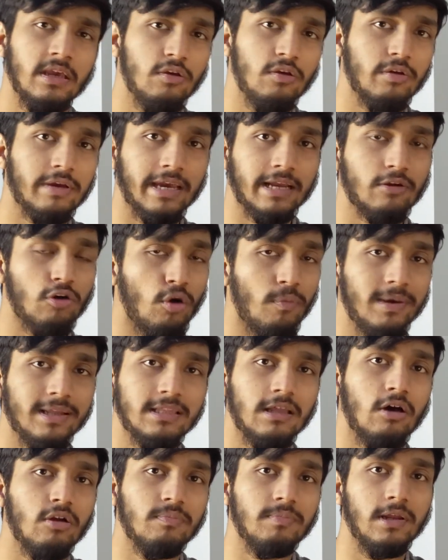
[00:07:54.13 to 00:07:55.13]
You can comment
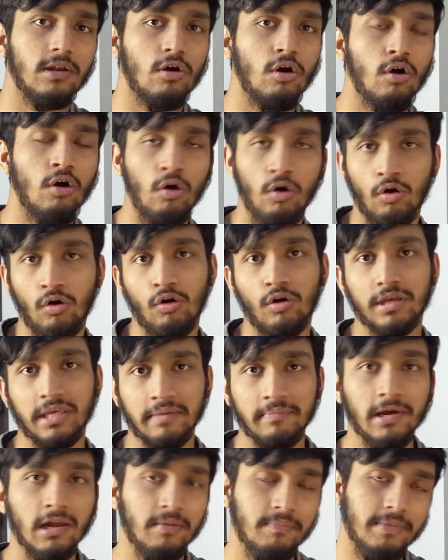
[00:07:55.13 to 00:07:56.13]
down below or
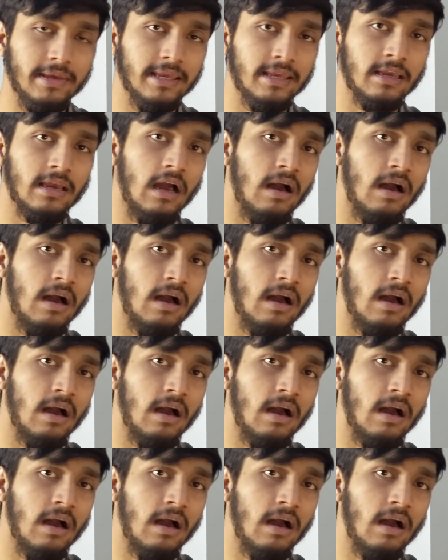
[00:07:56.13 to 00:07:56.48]
email me.